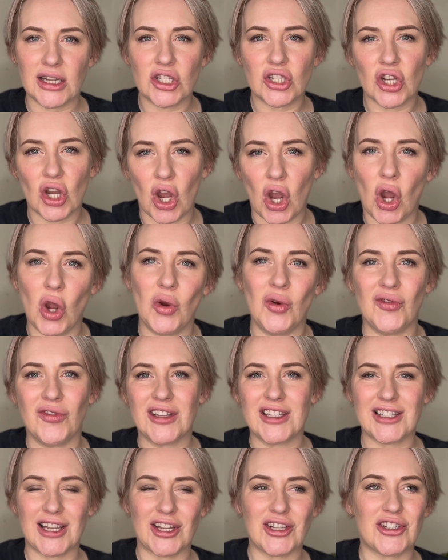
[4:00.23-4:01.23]
to
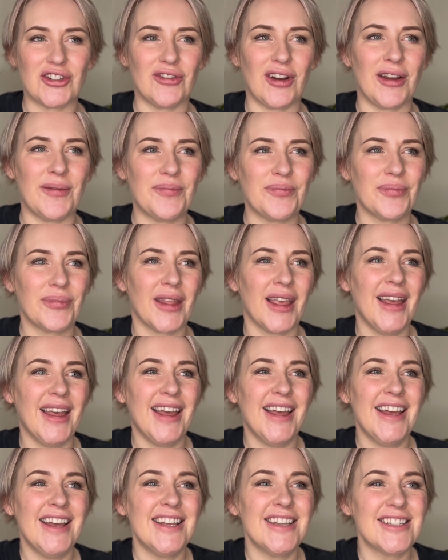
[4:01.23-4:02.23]
oversaturate.
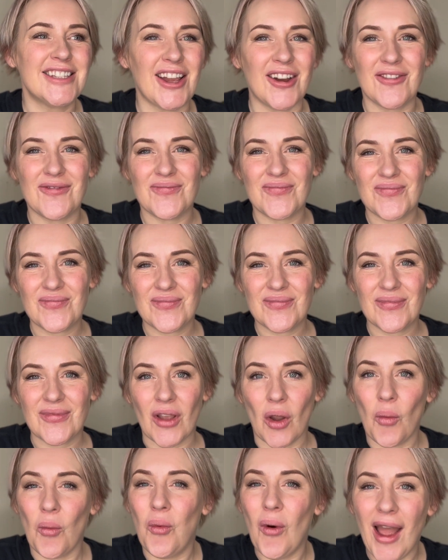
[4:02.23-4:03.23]
So
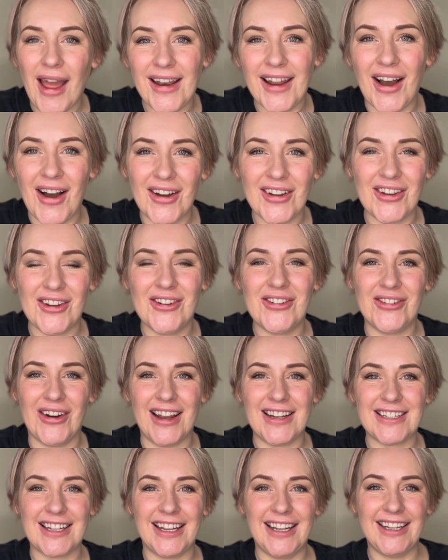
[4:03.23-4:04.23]
when are you
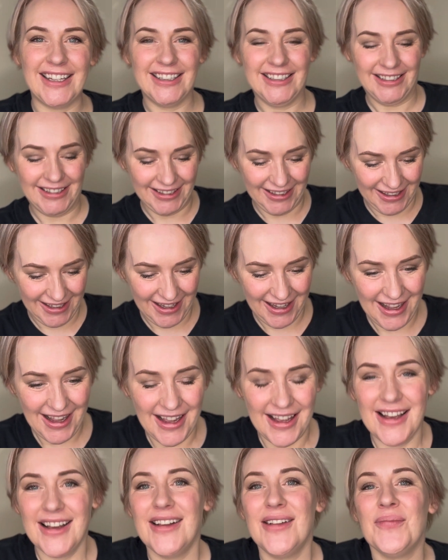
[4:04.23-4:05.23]
ready?
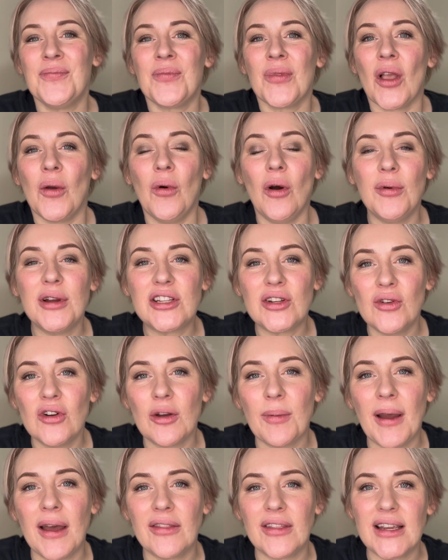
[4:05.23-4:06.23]
Well, we talk
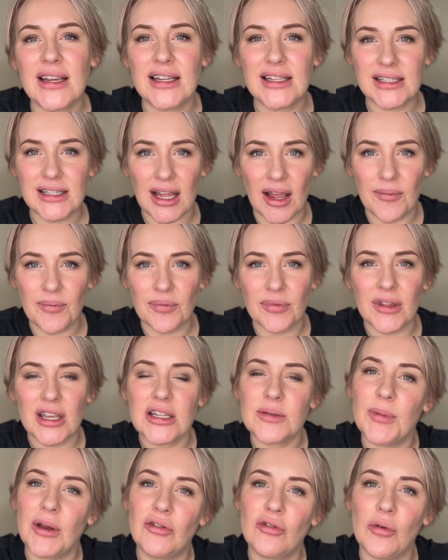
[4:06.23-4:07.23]
about these
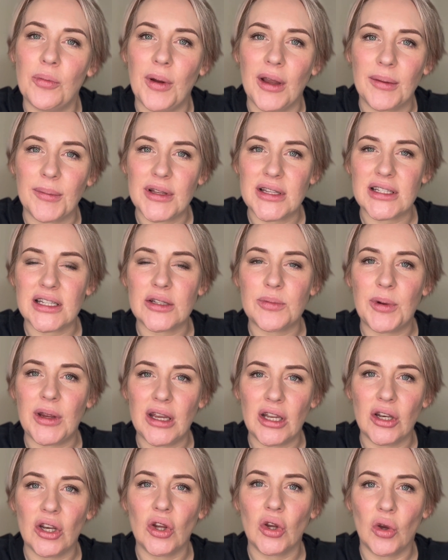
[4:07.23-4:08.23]
mineral pigments as
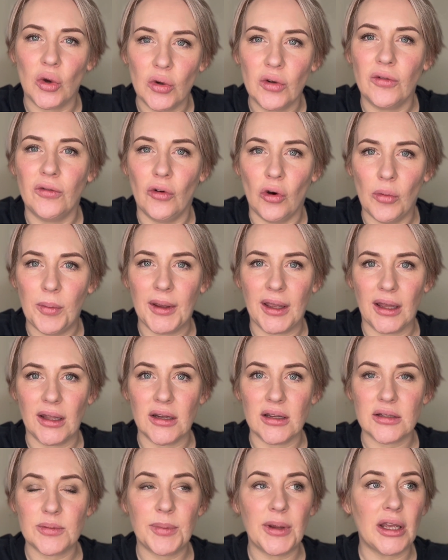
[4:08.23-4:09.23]
being good for
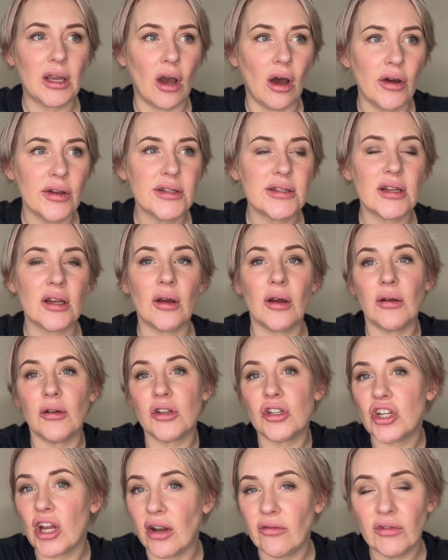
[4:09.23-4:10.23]
beginners, because
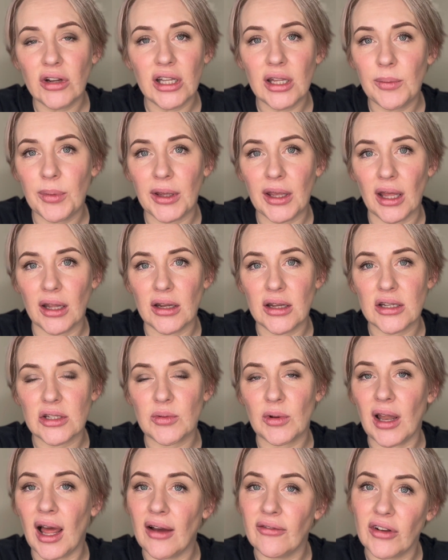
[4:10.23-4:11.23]
generally beginners
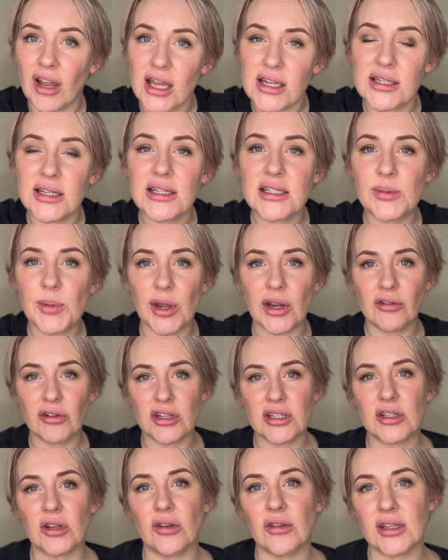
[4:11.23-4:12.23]
will have less
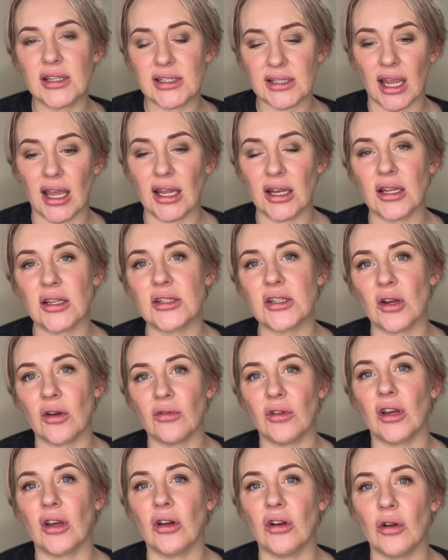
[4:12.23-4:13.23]
experience on the skin, and so
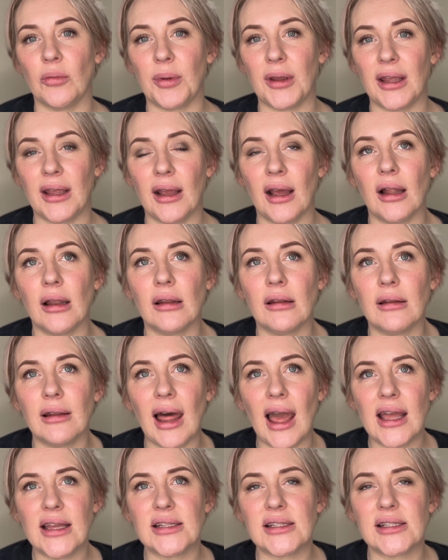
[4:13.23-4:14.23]
they're going to be
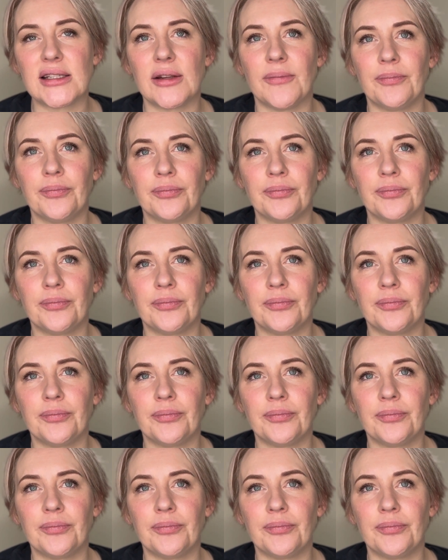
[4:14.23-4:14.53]
less